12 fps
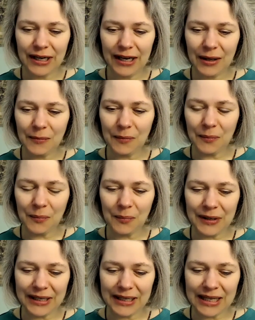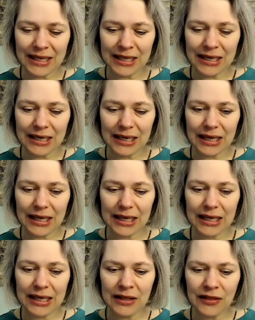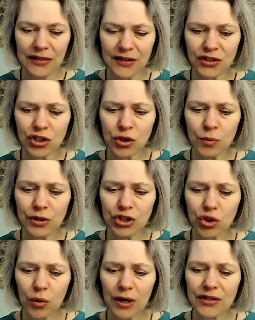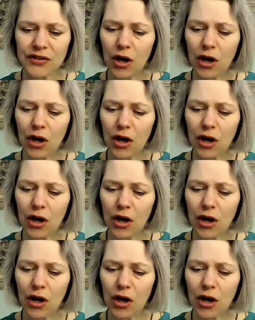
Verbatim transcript: Uh, but again, in this you rejoice,